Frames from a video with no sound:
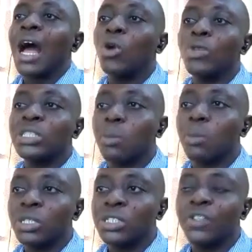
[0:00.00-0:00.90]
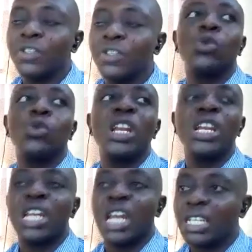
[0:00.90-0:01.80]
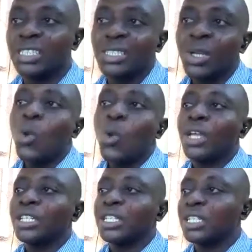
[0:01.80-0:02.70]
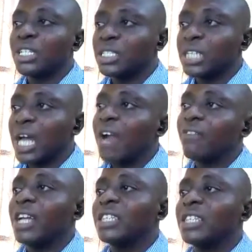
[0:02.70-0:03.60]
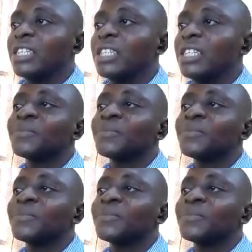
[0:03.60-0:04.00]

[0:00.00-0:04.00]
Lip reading: always motivated to learn when the needs arise.